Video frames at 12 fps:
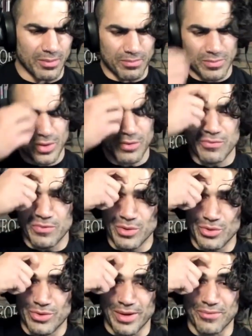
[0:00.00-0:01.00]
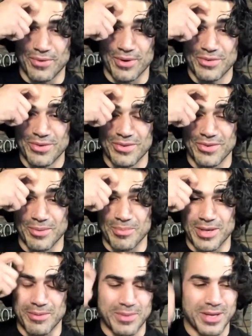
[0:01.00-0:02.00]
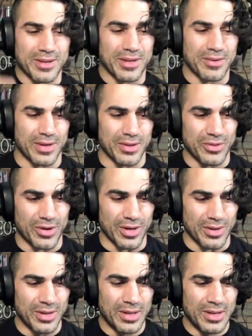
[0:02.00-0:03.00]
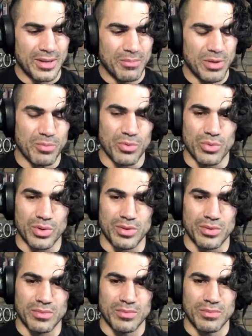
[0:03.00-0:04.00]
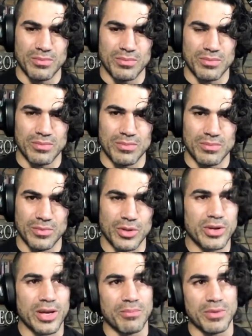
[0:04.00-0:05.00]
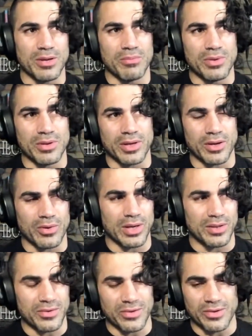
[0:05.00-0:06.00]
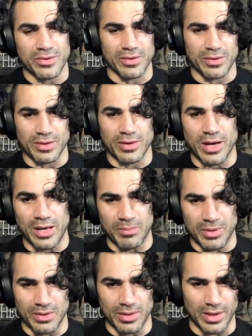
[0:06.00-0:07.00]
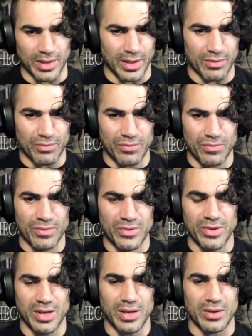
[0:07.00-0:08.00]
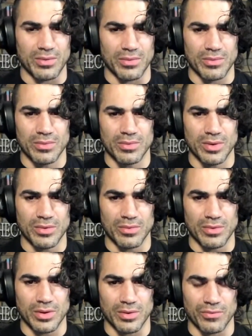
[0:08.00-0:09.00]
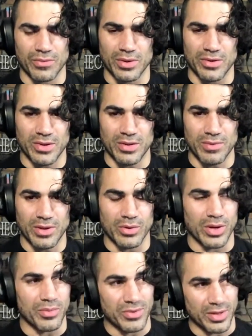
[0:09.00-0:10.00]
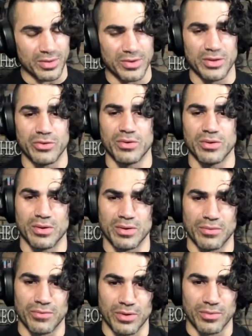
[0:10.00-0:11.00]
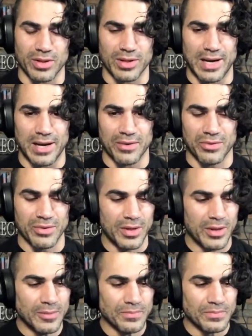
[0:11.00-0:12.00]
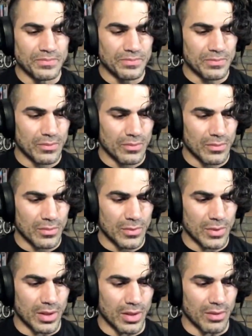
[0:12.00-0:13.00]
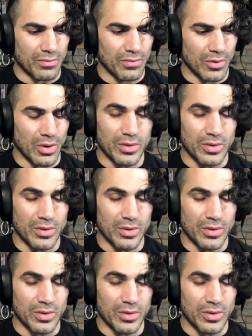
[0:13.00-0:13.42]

confused at first because I'm like, man, I thought people would look at me and be like, all right, this isn't the Lyman that I've seen in front of TV, or I've seen teach in front of a class all